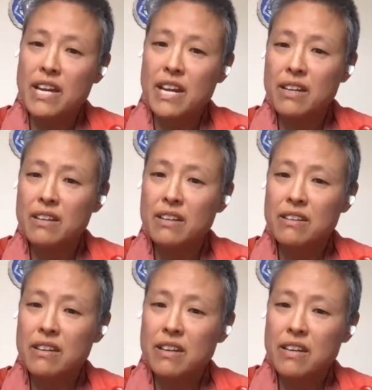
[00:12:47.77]
And
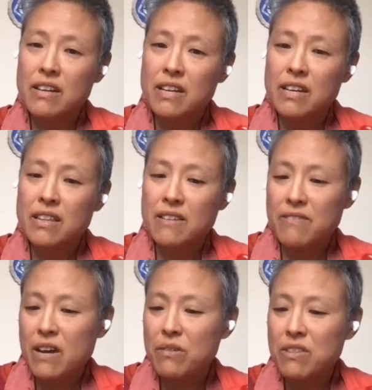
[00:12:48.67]
they
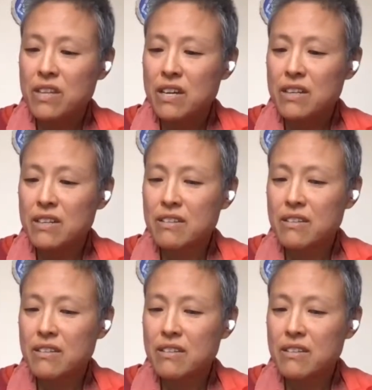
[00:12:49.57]
found that